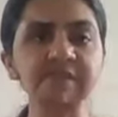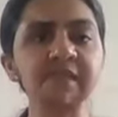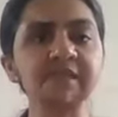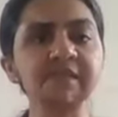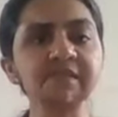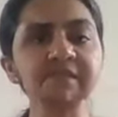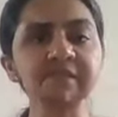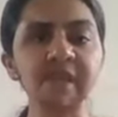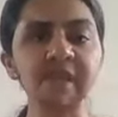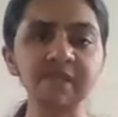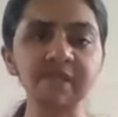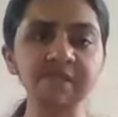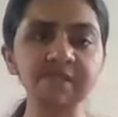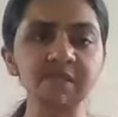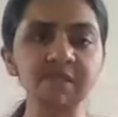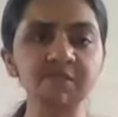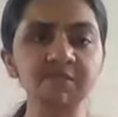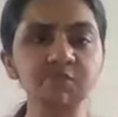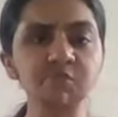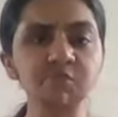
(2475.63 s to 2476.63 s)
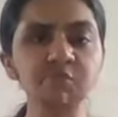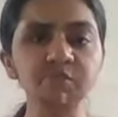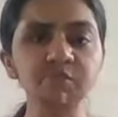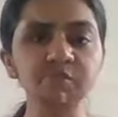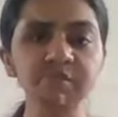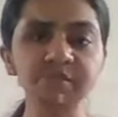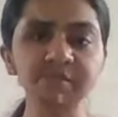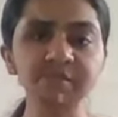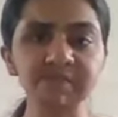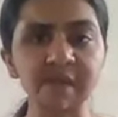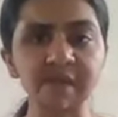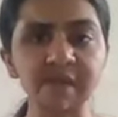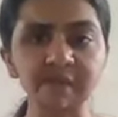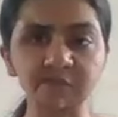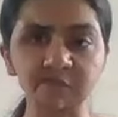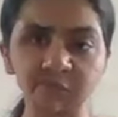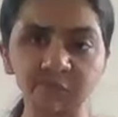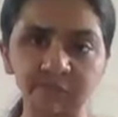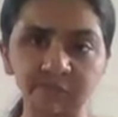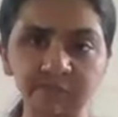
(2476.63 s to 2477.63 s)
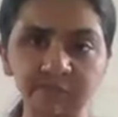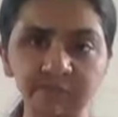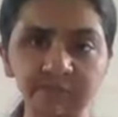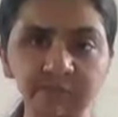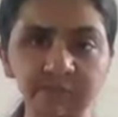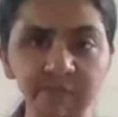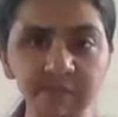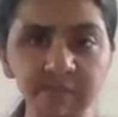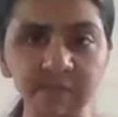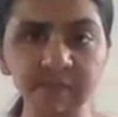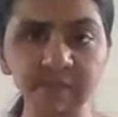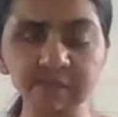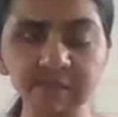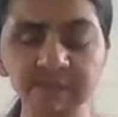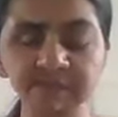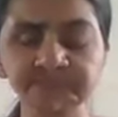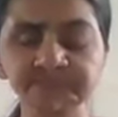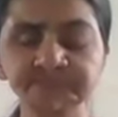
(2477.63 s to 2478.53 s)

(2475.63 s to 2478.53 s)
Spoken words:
That is ideal to start with, correct?